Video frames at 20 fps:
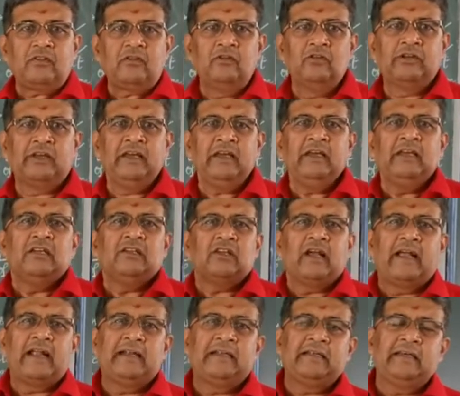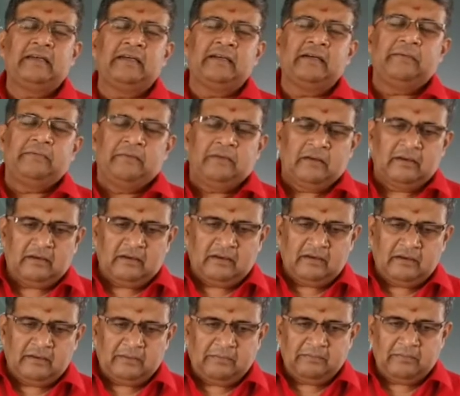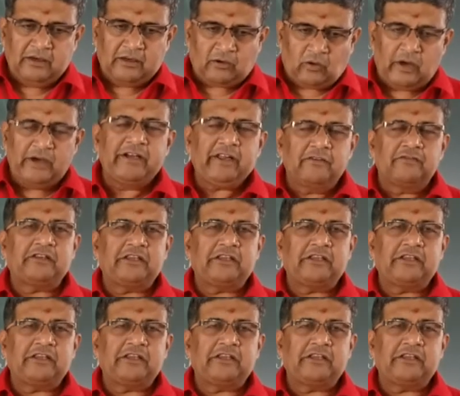Okay, and the quality of